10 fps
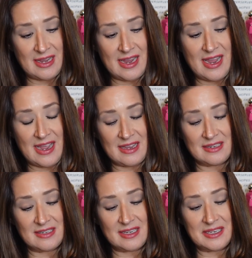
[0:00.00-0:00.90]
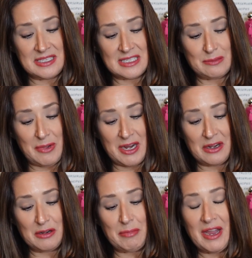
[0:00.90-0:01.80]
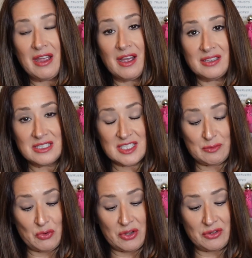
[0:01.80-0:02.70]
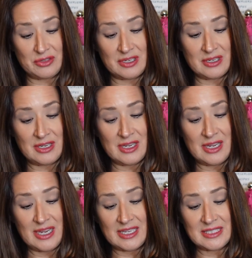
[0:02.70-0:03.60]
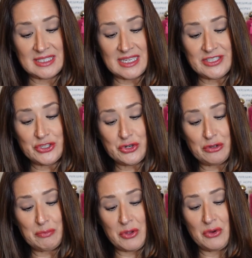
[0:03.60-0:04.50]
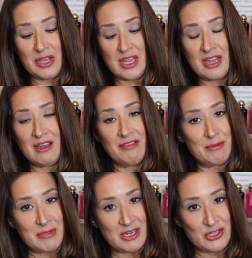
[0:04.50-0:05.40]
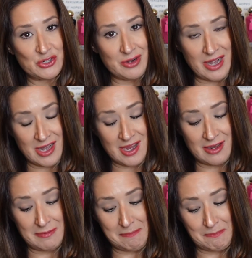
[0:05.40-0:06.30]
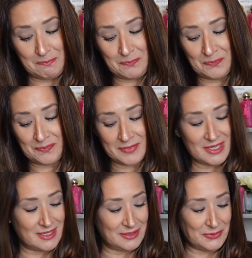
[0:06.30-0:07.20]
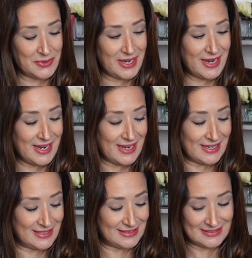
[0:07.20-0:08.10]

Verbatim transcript: and inspired by unspoiled ancestral beauty of the Mediterranean. Okay,